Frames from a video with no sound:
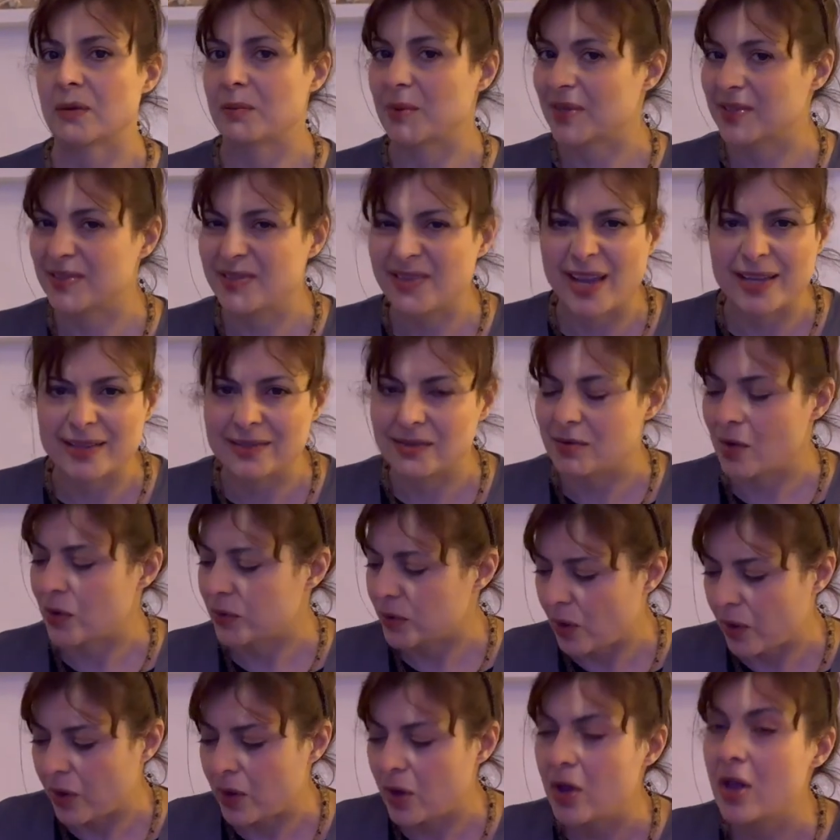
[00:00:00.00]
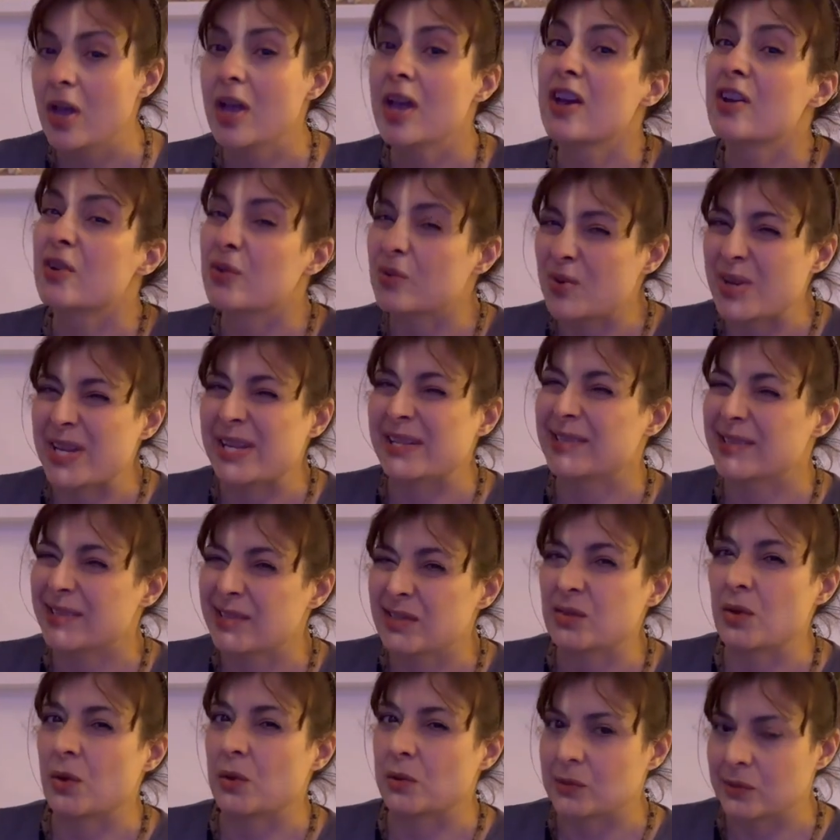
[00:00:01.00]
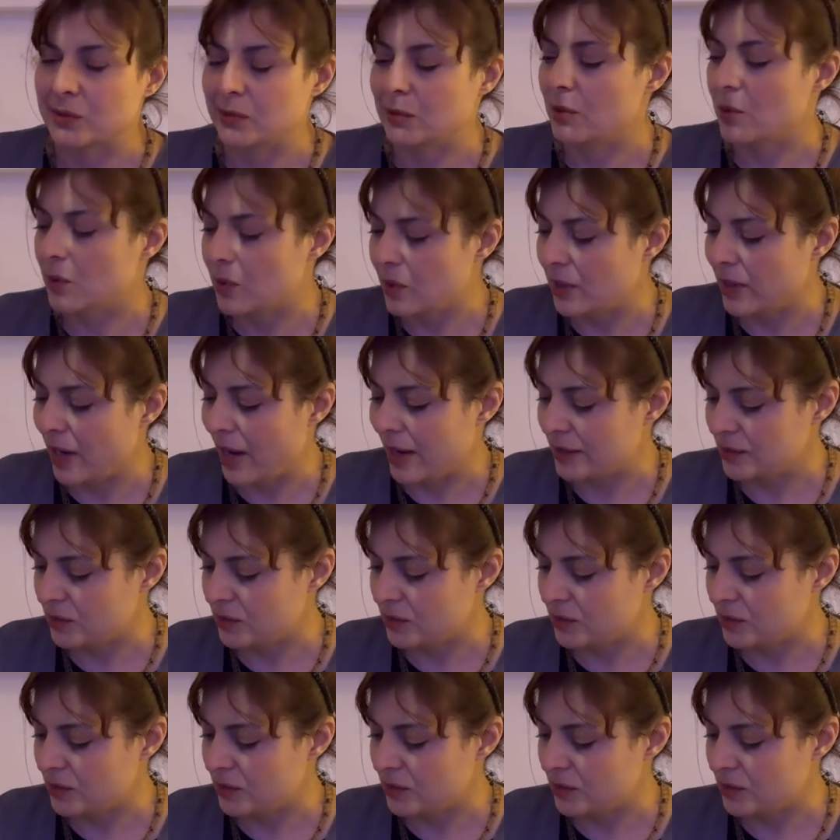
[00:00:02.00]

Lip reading: because that's not how real stones look like.